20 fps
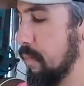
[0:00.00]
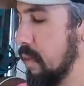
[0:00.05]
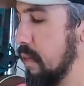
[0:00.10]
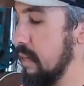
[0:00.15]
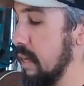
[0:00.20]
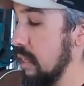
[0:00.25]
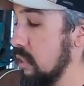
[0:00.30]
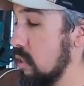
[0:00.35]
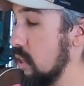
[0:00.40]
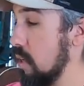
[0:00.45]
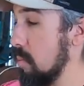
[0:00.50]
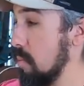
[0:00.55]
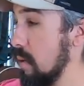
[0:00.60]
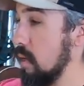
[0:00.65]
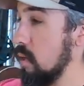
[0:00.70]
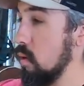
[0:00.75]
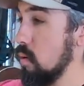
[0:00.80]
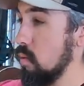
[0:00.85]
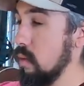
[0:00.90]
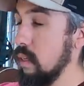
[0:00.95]
and that's going to
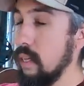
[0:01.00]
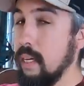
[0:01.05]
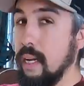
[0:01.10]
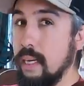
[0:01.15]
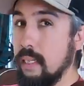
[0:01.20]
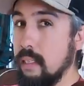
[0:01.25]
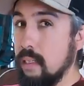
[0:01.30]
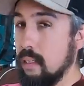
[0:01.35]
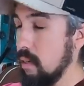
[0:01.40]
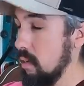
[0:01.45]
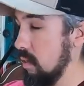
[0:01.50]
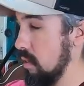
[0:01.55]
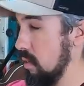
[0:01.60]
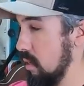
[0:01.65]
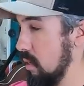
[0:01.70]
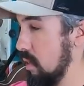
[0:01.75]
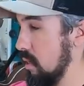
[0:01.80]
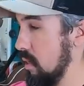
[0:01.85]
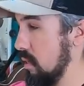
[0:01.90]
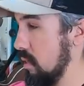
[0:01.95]
make you a really nice
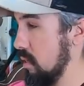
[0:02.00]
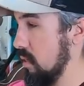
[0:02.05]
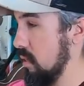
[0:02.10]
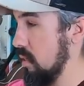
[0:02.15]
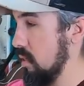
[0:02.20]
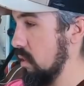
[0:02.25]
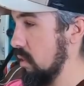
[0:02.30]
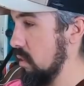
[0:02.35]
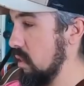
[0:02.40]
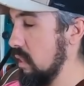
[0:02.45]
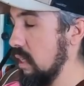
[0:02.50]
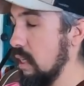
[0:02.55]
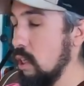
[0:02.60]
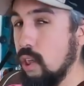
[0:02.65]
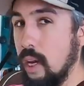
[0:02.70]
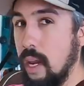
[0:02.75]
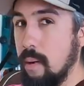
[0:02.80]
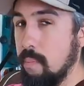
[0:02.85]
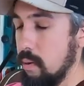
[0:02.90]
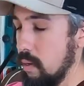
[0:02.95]
C
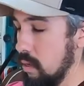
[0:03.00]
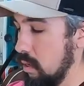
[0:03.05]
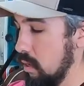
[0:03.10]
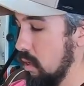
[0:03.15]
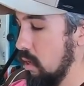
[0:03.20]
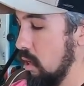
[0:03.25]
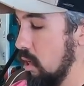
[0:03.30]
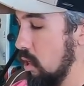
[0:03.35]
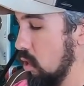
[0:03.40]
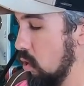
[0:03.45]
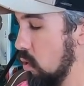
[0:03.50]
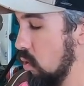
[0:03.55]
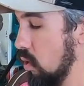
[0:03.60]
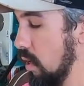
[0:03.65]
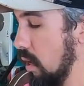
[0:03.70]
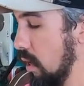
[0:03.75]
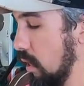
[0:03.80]
shape. Mm -hmm. You can